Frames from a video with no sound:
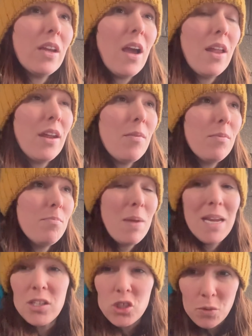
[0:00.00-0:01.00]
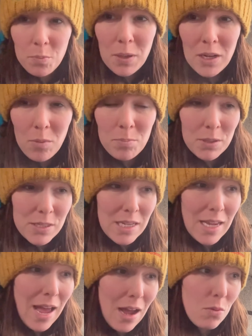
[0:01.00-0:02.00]
And me jumping on bloody
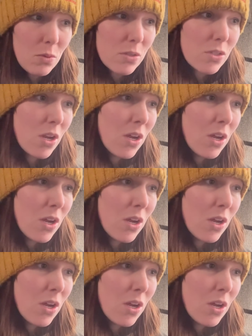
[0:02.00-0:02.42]
cows,